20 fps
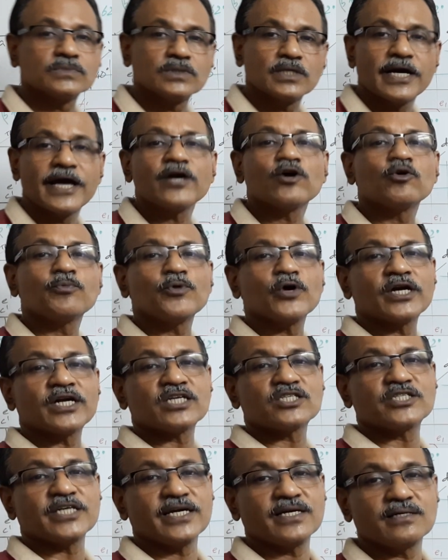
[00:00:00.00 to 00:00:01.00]
I hope you
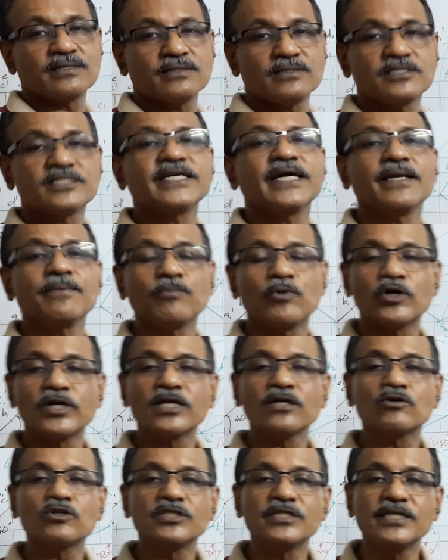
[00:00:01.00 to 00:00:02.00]
understand. It's an
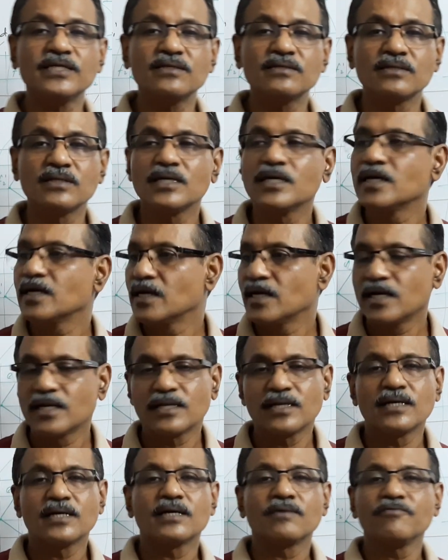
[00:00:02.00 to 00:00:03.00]
important question.
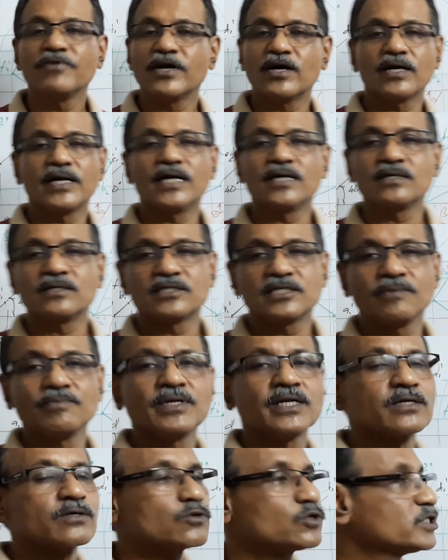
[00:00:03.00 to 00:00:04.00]
We have done
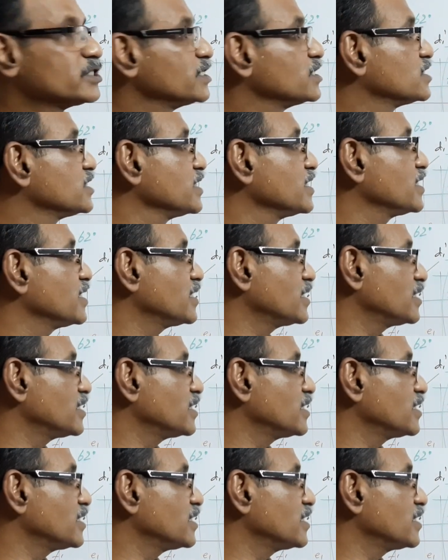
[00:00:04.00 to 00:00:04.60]
similar questions in